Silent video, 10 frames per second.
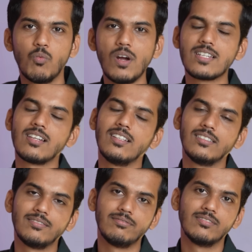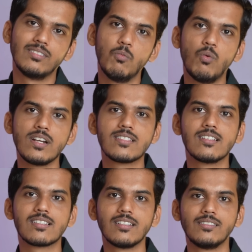What is
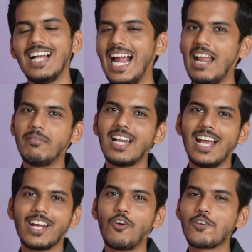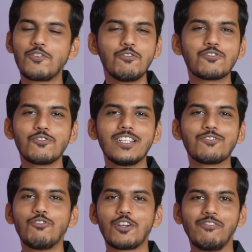this? And I mean, I got used to
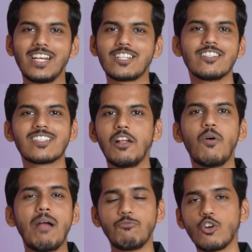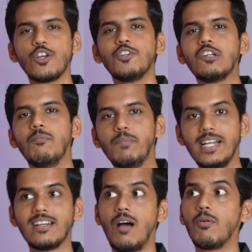these notifications now. I'm not going to
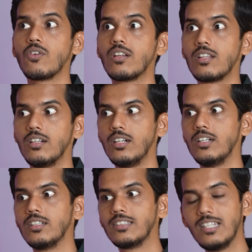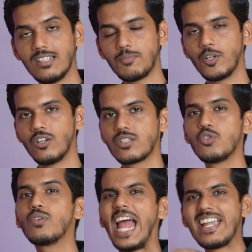complain about this because
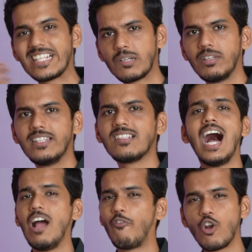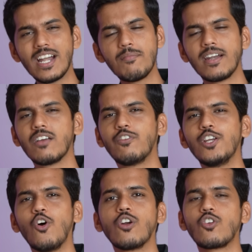you can disable this. I have already made a
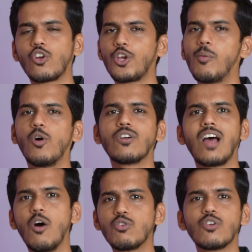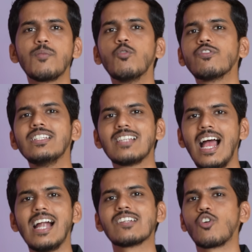video on talking about how to remove these
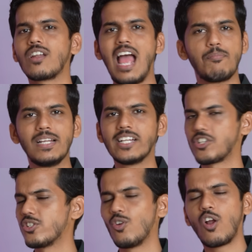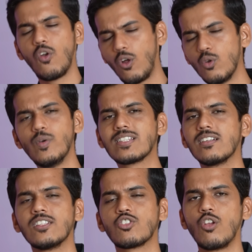ads or applications. You can always
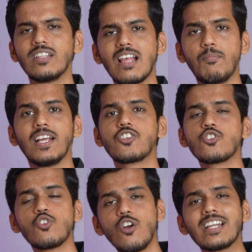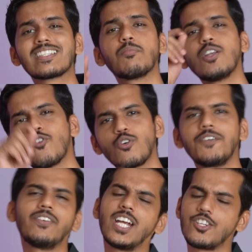uninstall these applications or disable
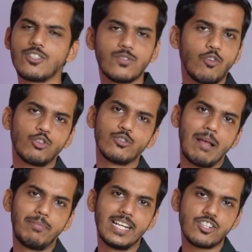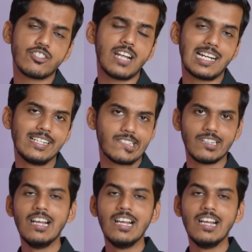notifications for those applications at least.